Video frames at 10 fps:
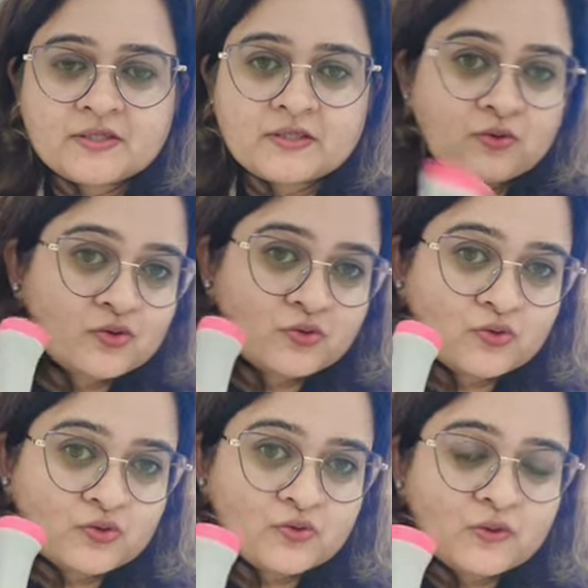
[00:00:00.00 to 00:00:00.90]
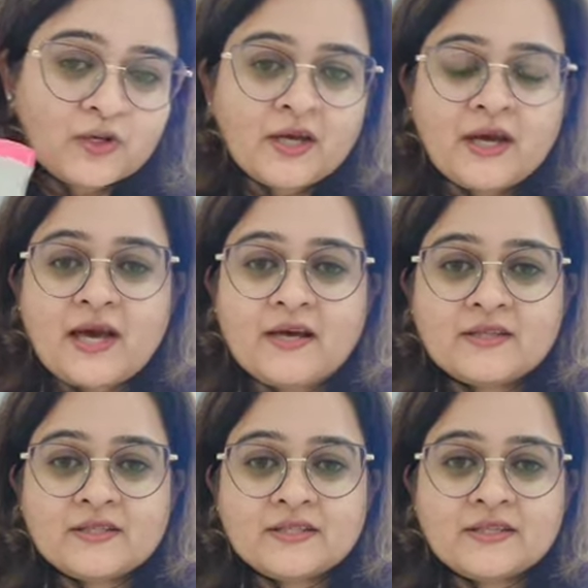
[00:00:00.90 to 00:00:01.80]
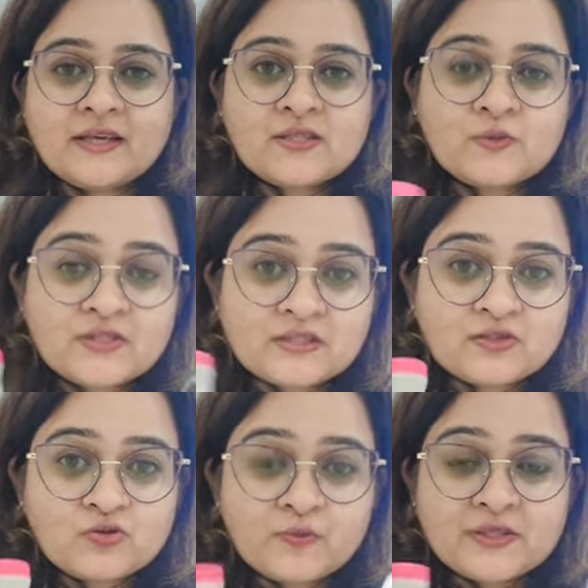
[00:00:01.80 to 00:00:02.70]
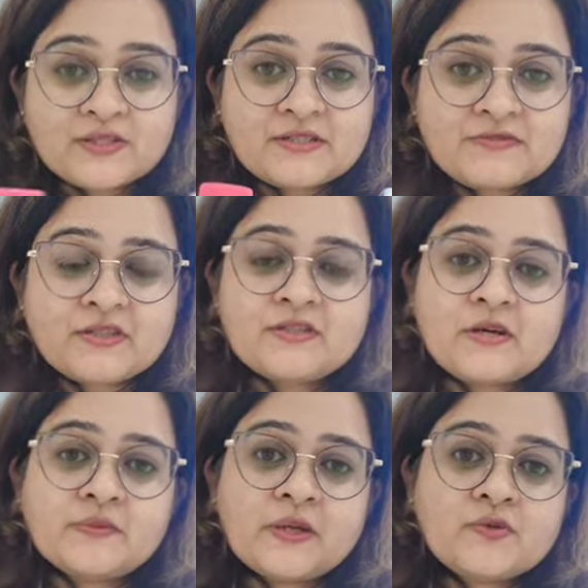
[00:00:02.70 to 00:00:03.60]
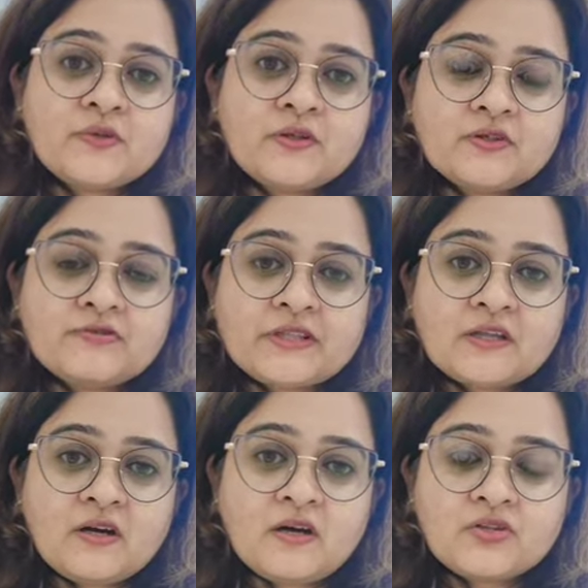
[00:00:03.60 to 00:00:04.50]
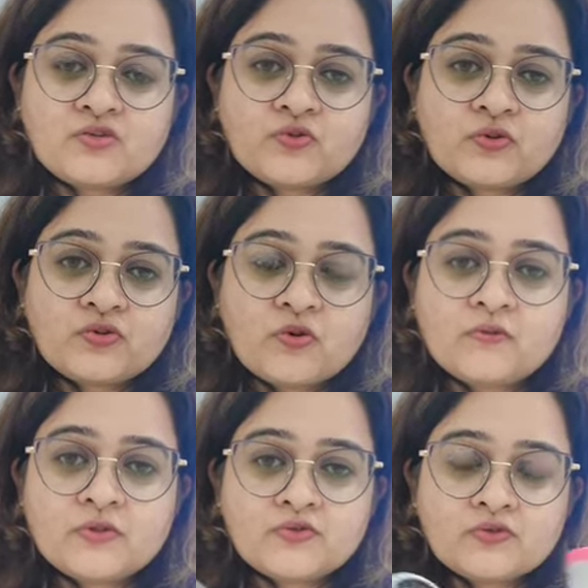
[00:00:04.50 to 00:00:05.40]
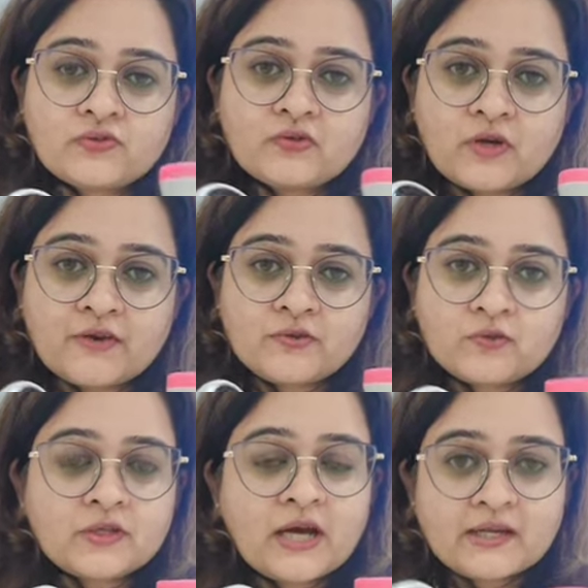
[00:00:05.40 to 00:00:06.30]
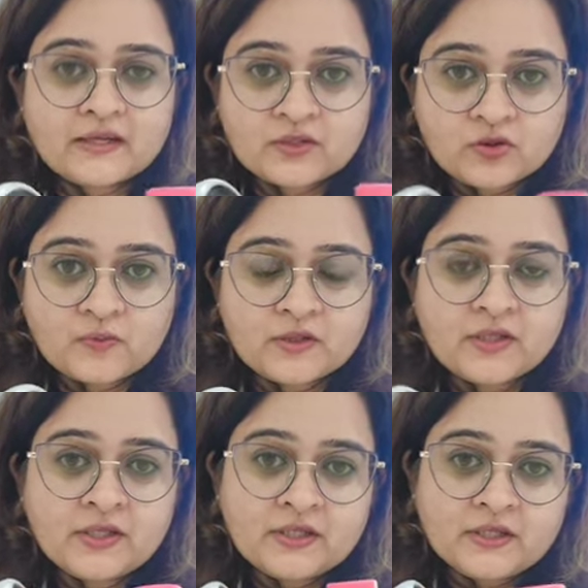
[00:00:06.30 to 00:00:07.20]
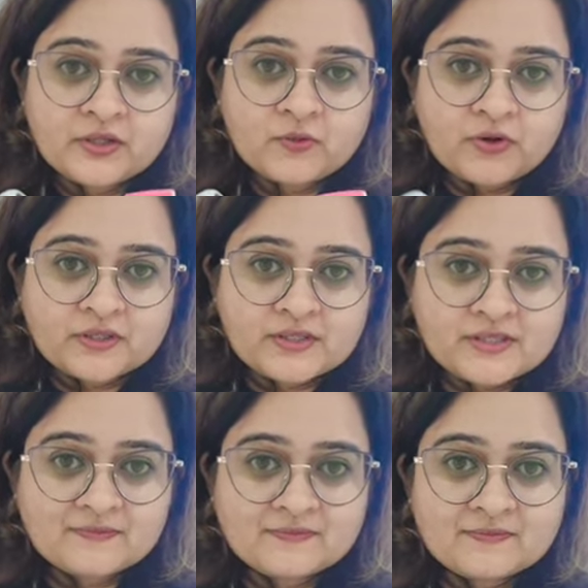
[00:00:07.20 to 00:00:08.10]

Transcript: It looks good too, and yes, with a stethoscope it is difficult sometimes to hear the fetal heart, so it's always useful to have your own handheld Doppler in your pockets.